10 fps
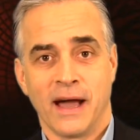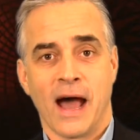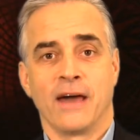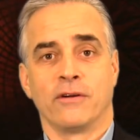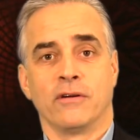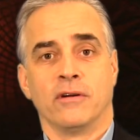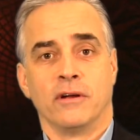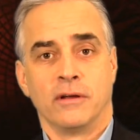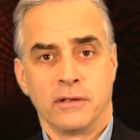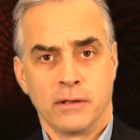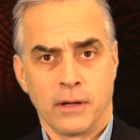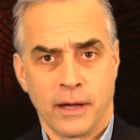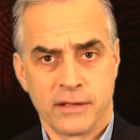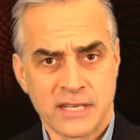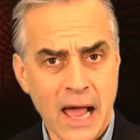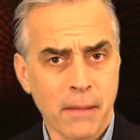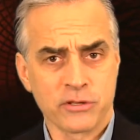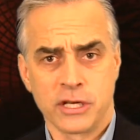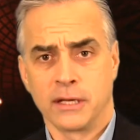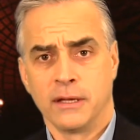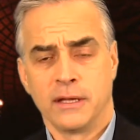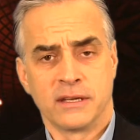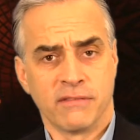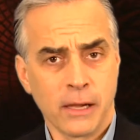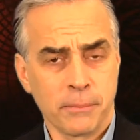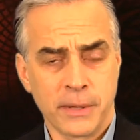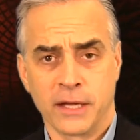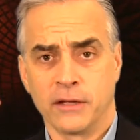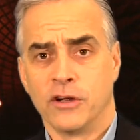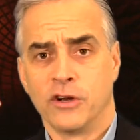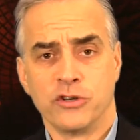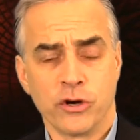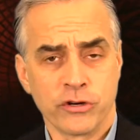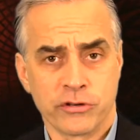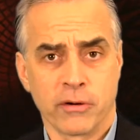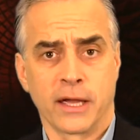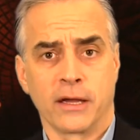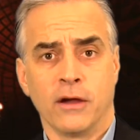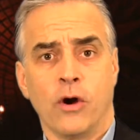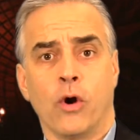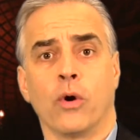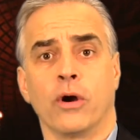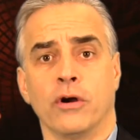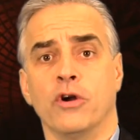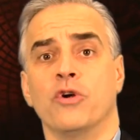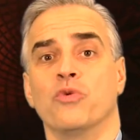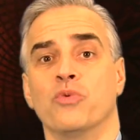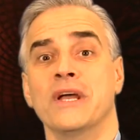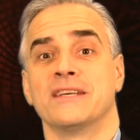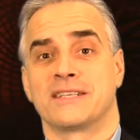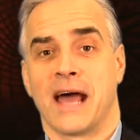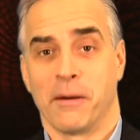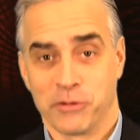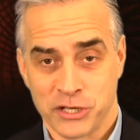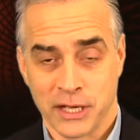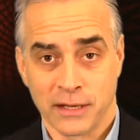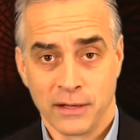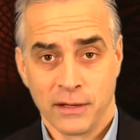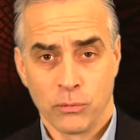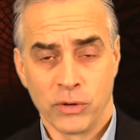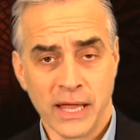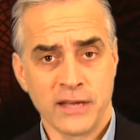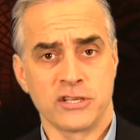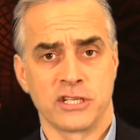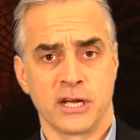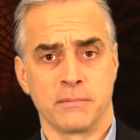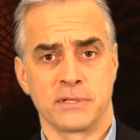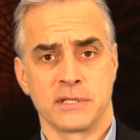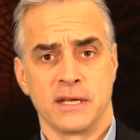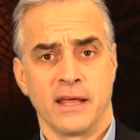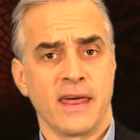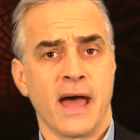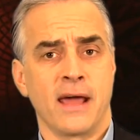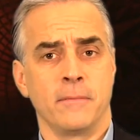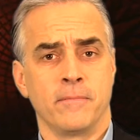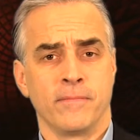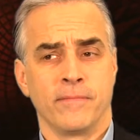either establishing, developing, nurturing, or reestablishing relationships that